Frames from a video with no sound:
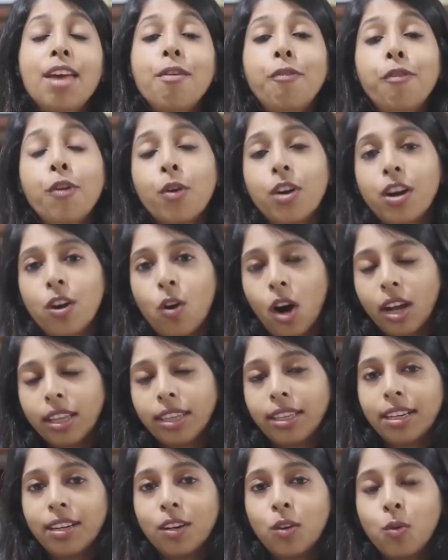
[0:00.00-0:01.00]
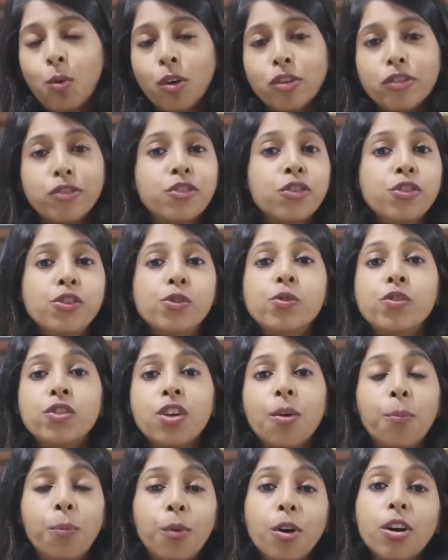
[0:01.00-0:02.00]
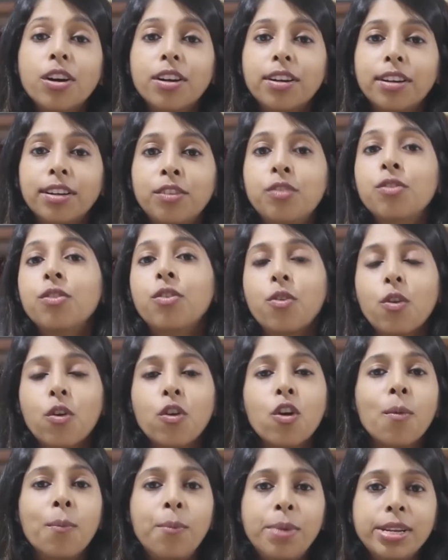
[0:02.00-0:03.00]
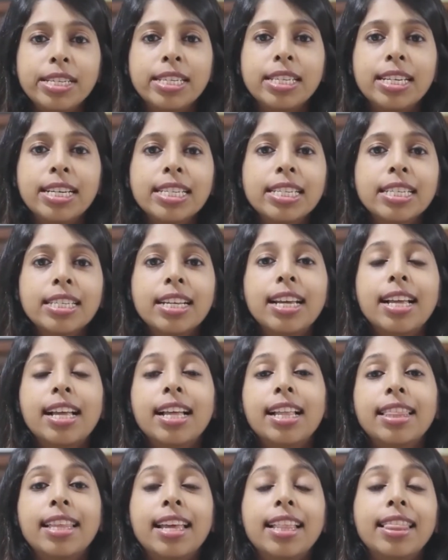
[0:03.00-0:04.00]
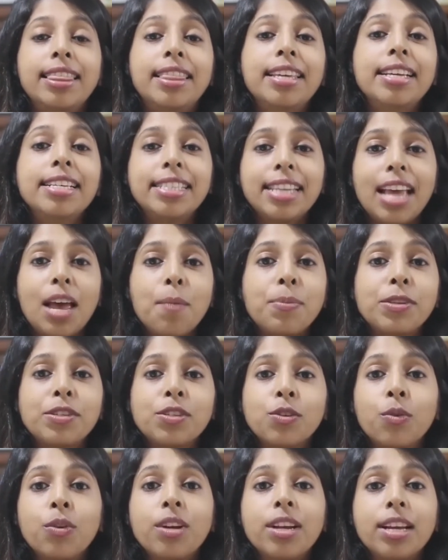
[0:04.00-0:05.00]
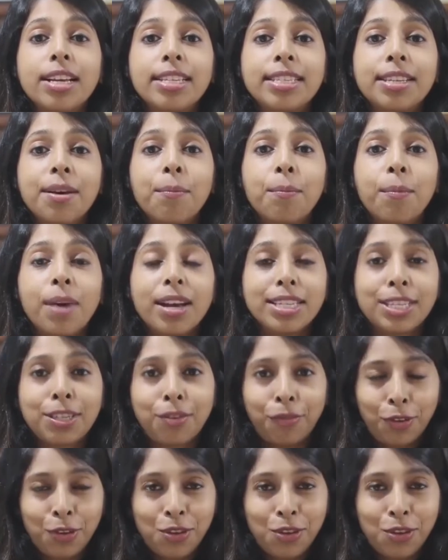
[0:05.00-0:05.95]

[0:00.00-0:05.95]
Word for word: If you're an author who wants to use your book to grow your business, then this episode is a must for